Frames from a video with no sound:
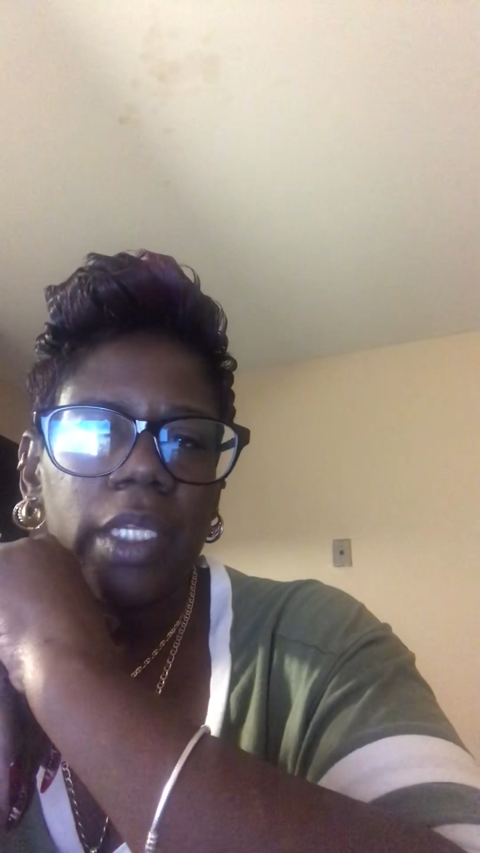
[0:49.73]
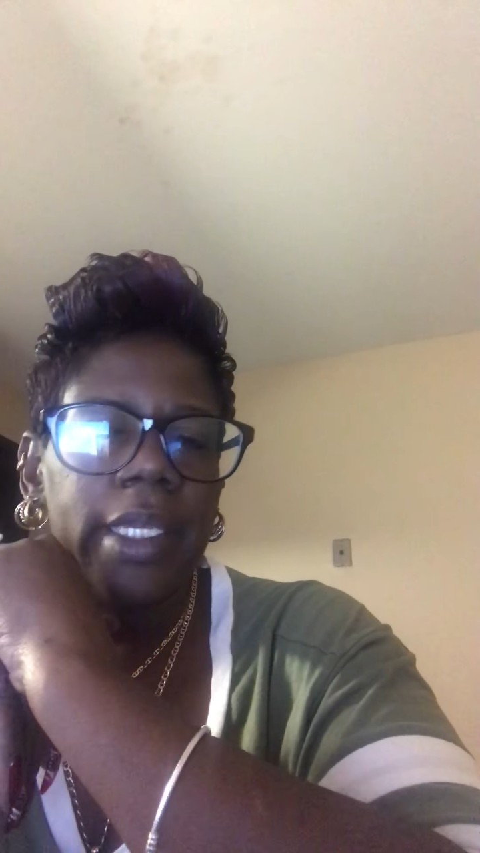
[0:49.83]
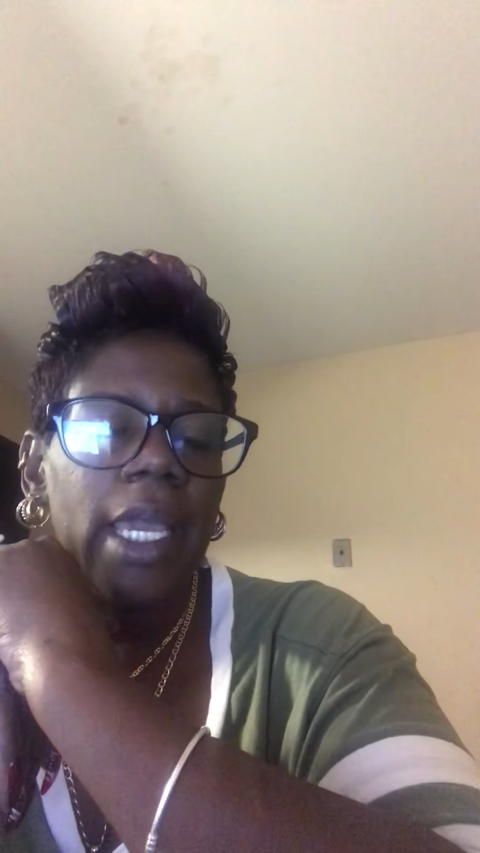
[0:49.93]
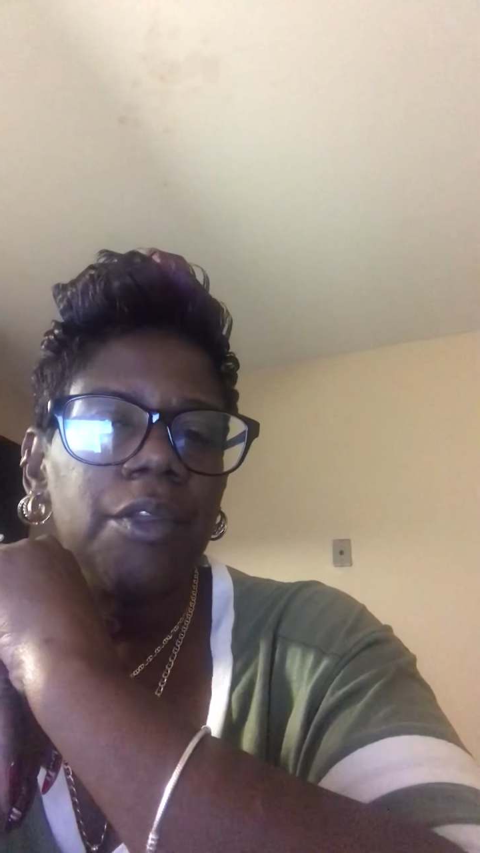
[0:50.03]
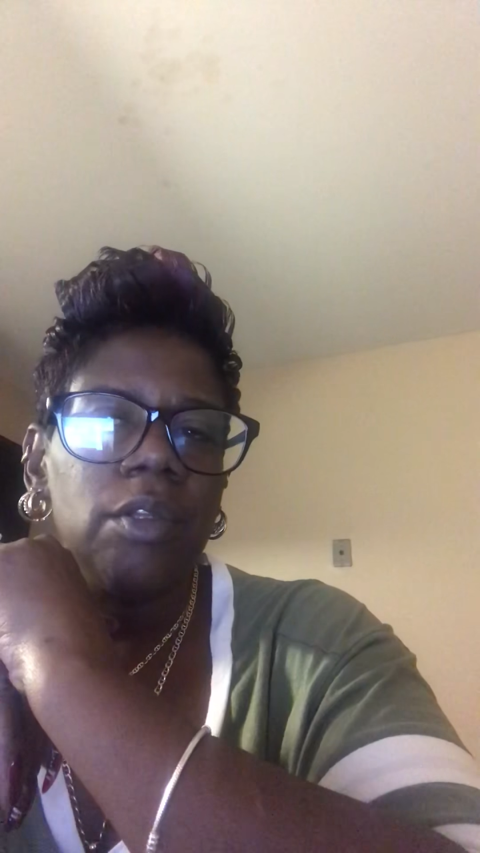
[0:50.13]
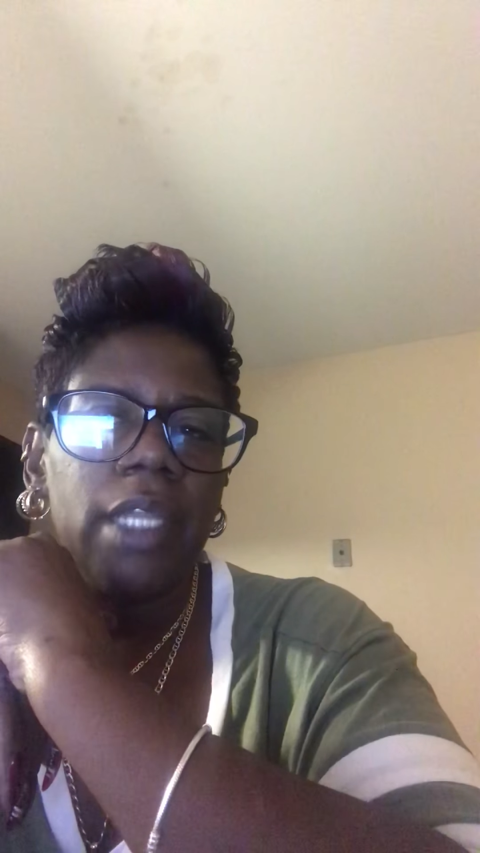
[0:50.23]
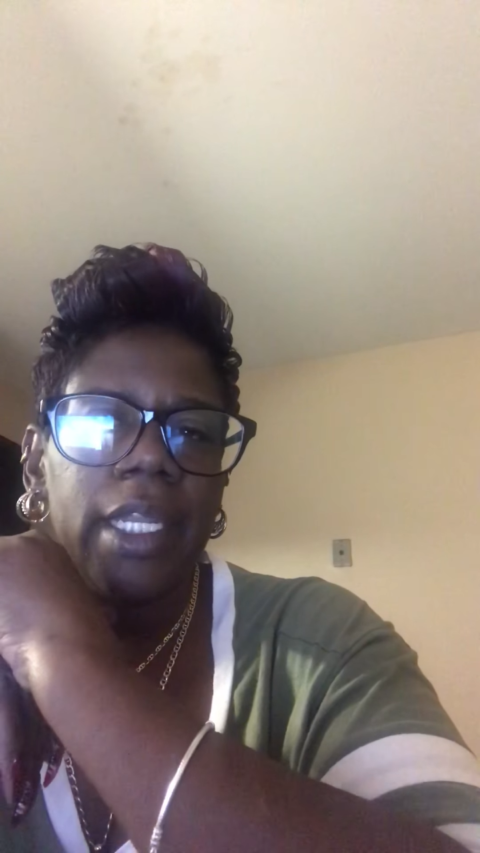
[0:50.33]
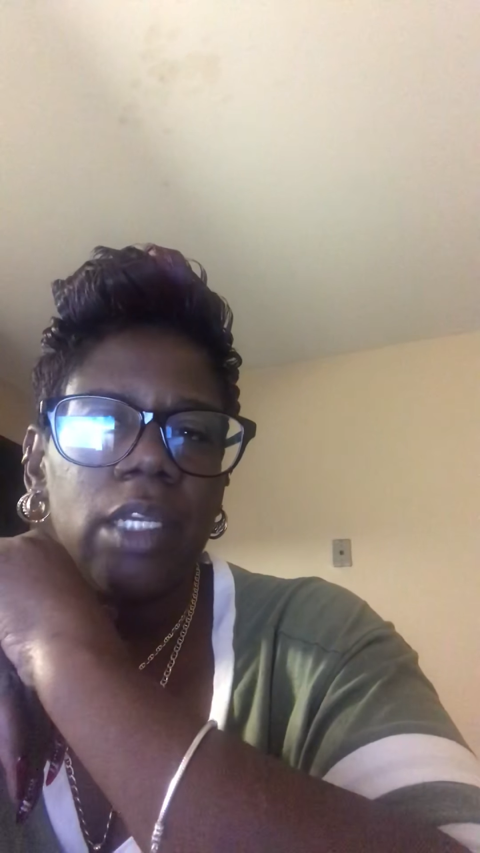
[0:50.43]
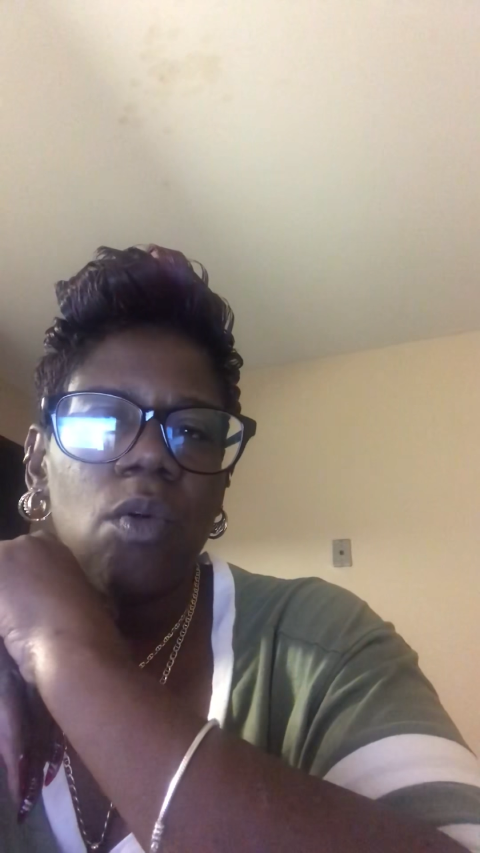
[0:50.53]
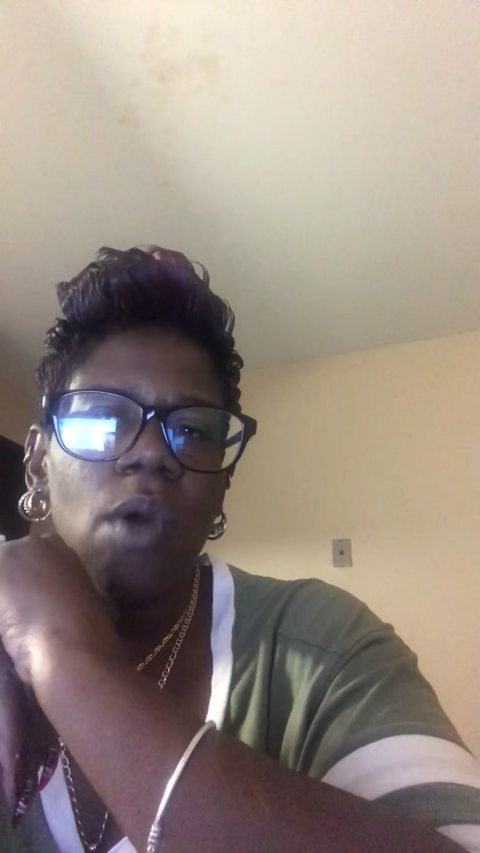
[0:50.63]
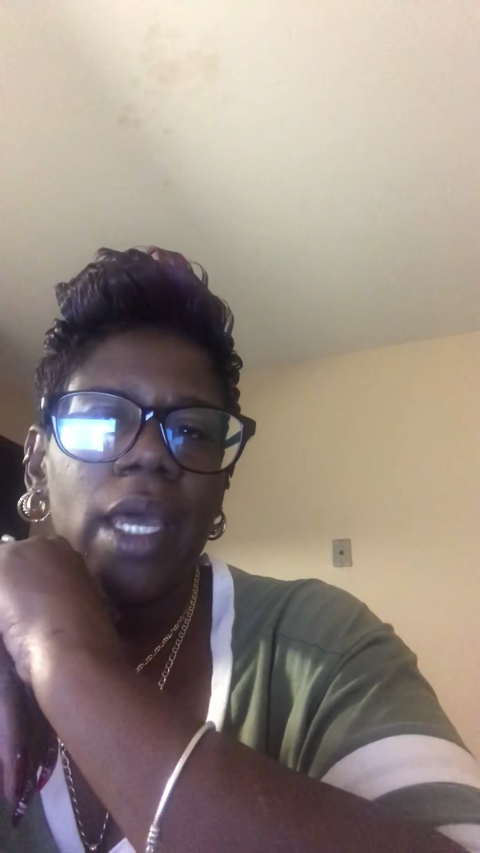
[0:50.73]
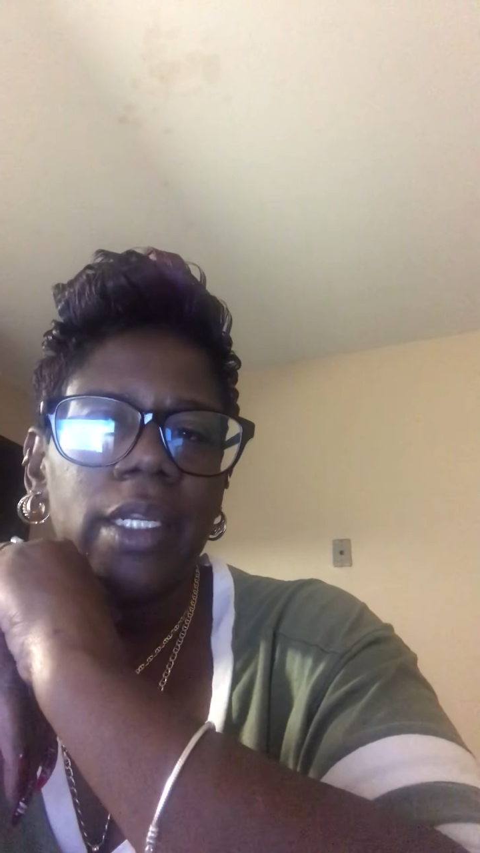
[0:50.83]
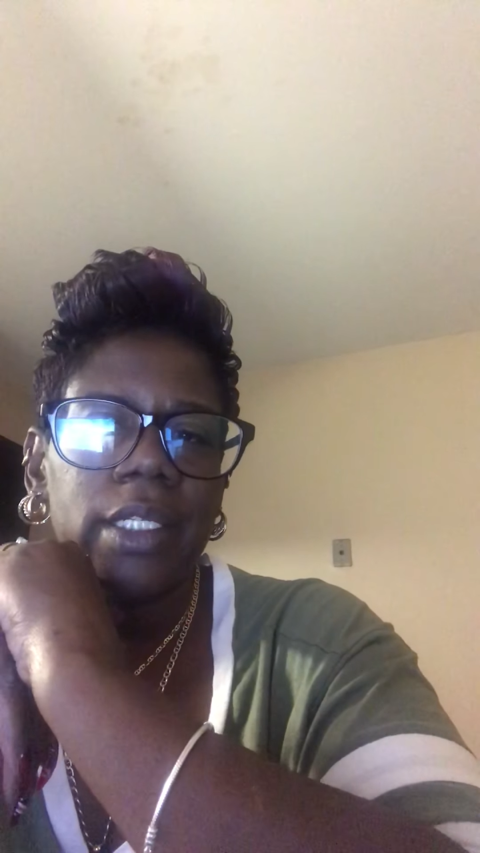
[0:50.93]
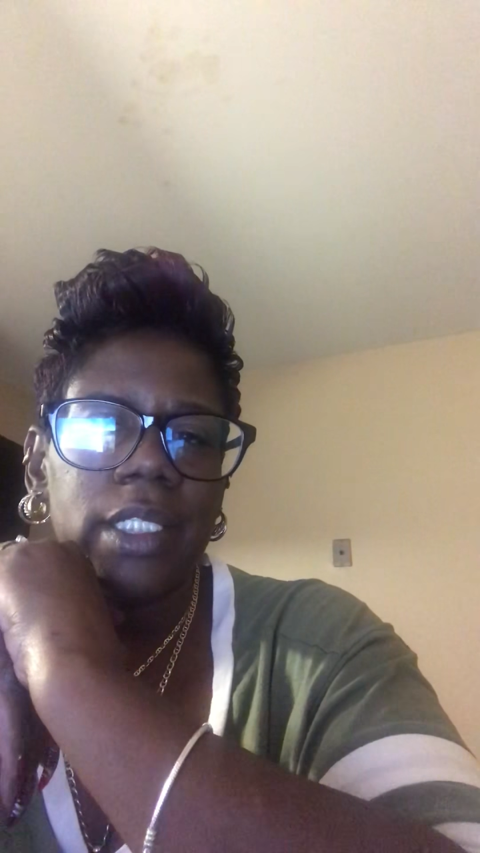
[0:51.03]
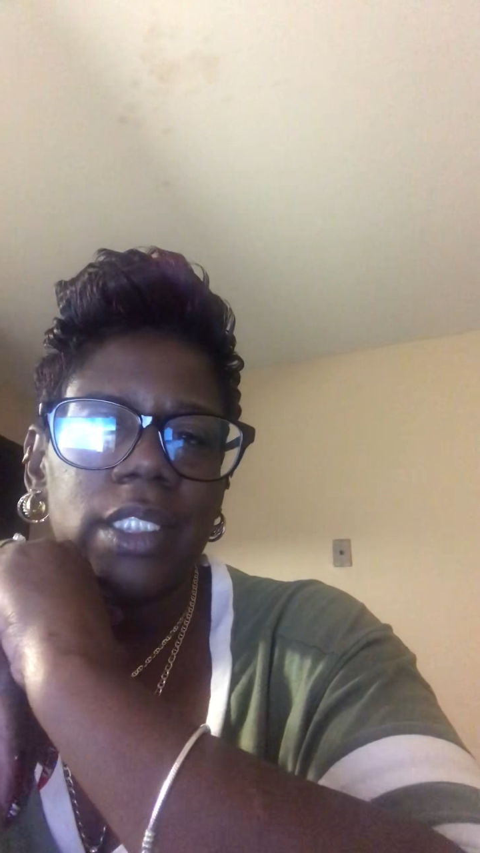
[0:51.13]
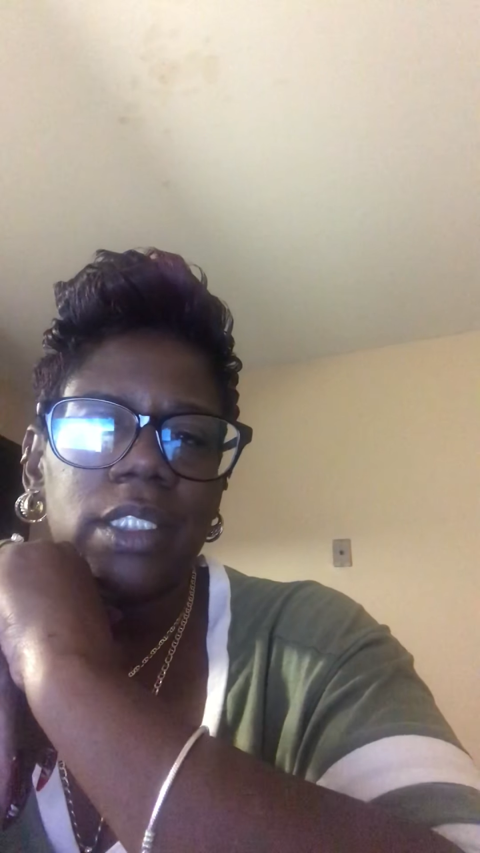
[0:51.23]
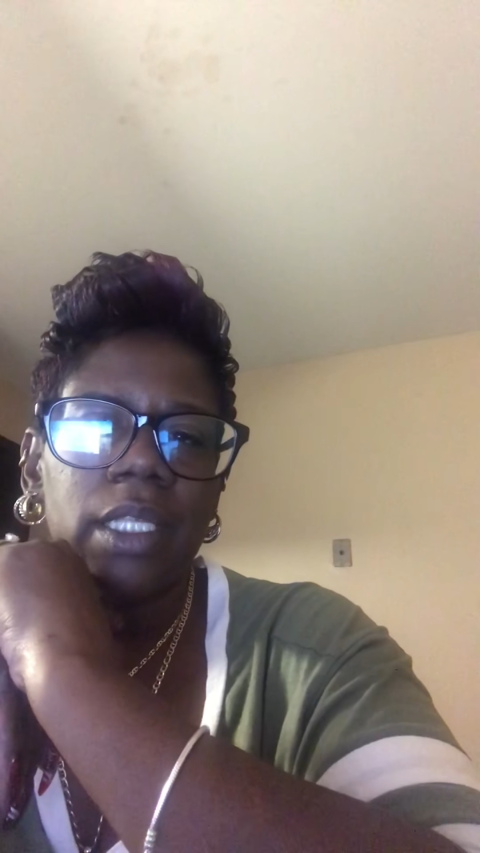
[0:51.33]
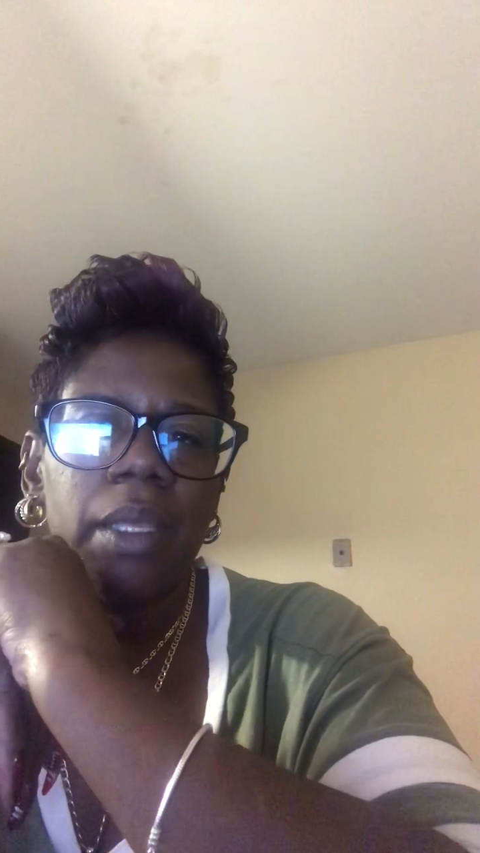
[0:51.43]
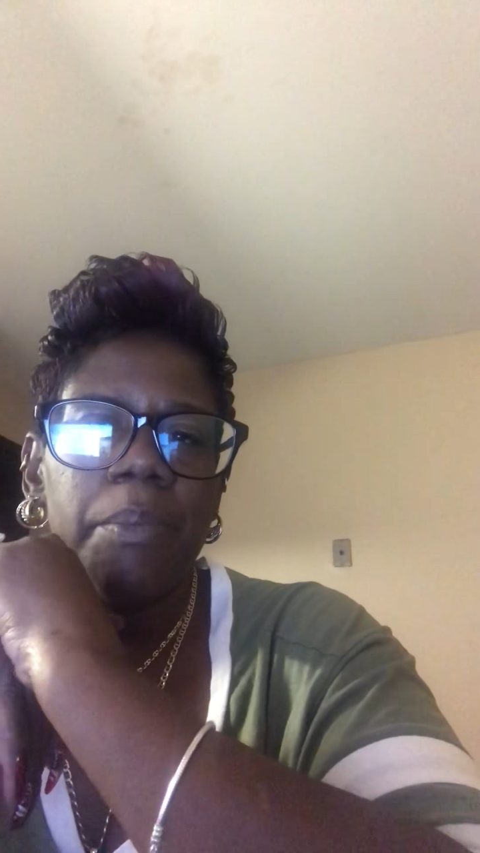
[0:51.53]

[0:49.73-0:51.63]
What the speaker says: calculated quantities